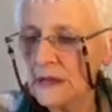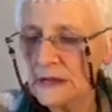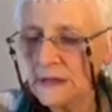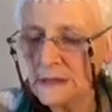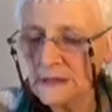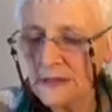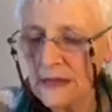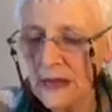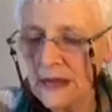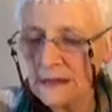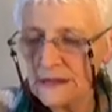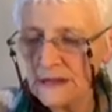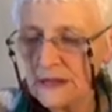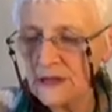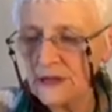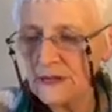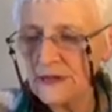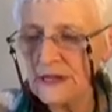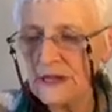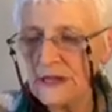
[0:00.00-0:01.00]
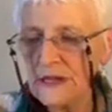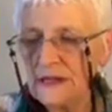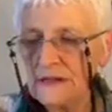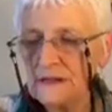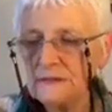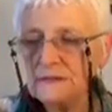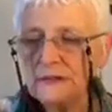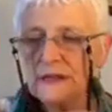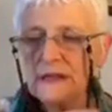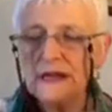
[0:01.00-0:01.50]
that you need
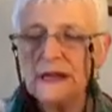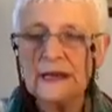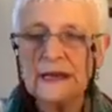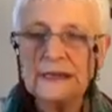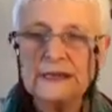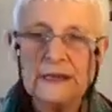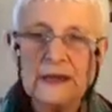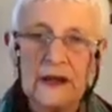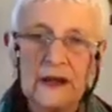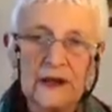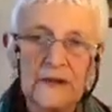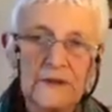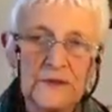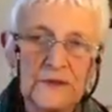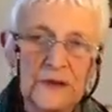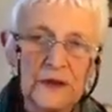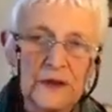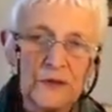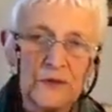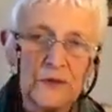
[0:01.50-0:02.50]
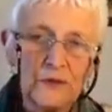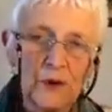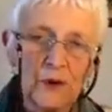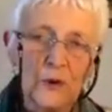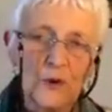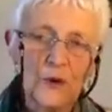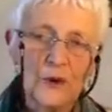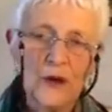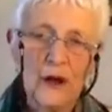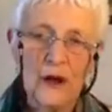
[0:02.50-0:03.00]
the likes of a
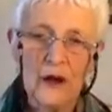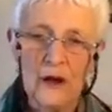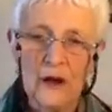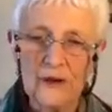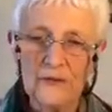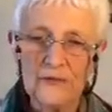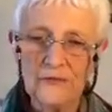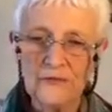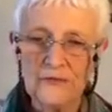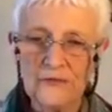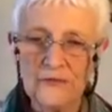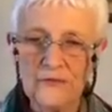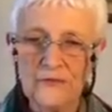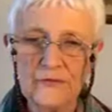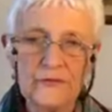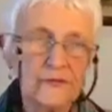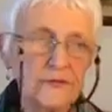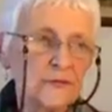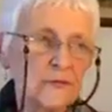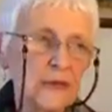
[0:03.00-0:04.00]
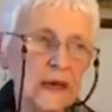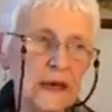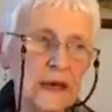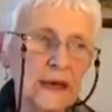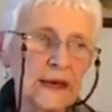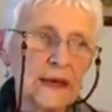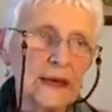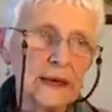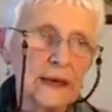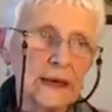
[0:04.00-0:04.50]
roll of
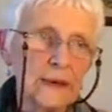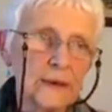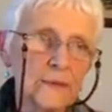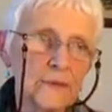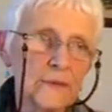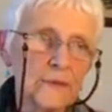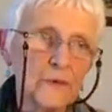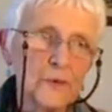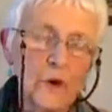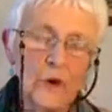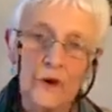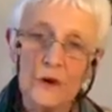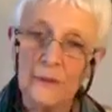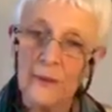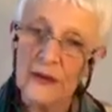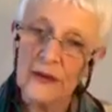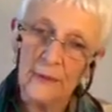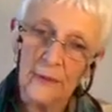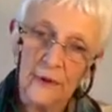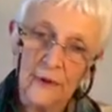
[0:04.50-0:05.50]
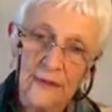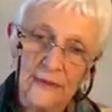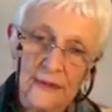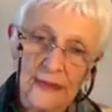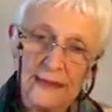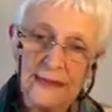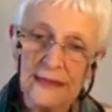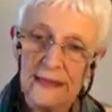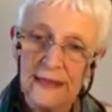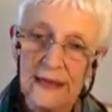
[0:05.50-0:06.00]
wallpaper
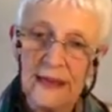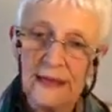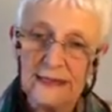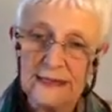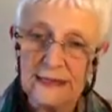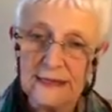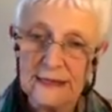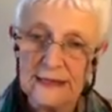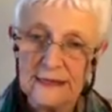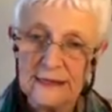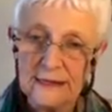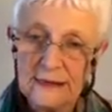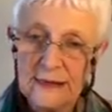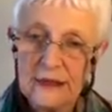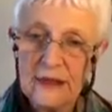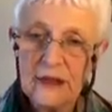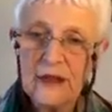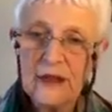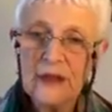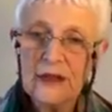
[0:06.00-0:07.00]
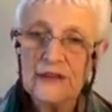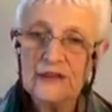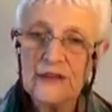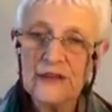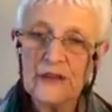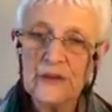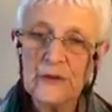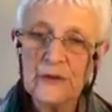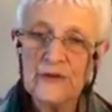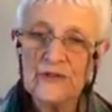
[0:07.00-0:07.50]
is the ideal, to
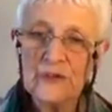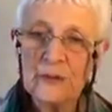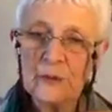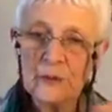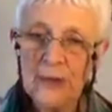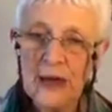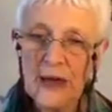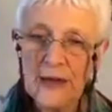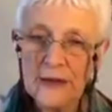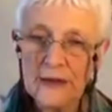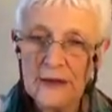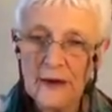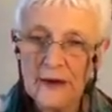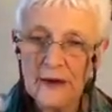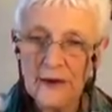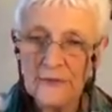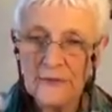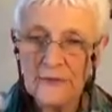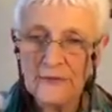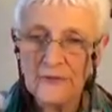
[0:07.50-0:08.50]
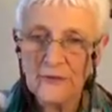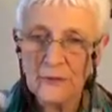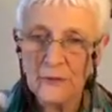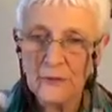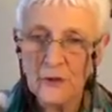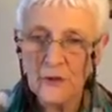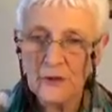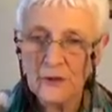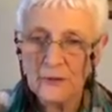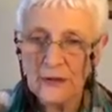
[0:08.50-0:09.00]
use the back of the
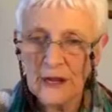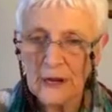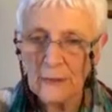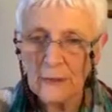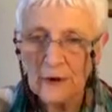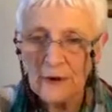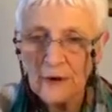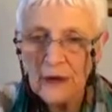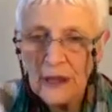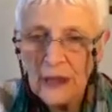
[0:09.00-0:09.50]
wallpaper.